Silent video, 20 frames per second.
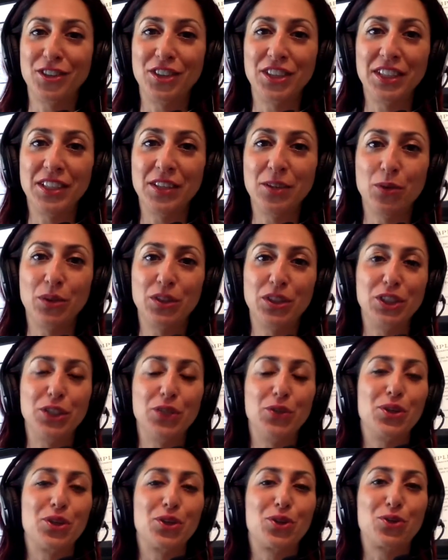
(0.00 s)
G wishing
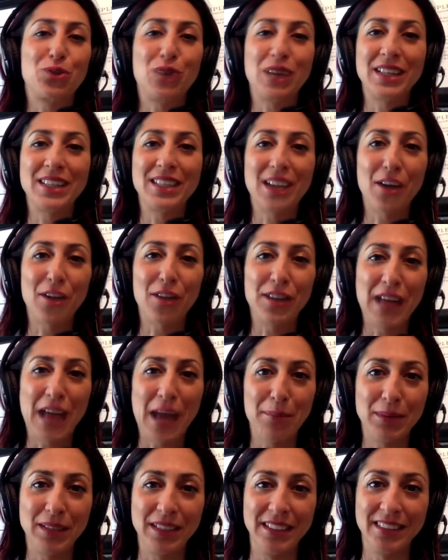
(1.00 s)
you the greatest health and
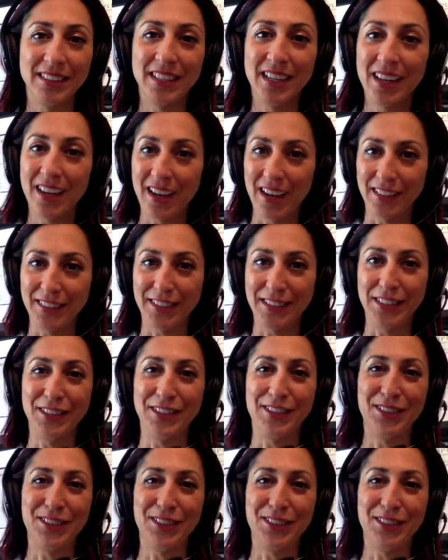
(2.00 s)
happiness. I'll see you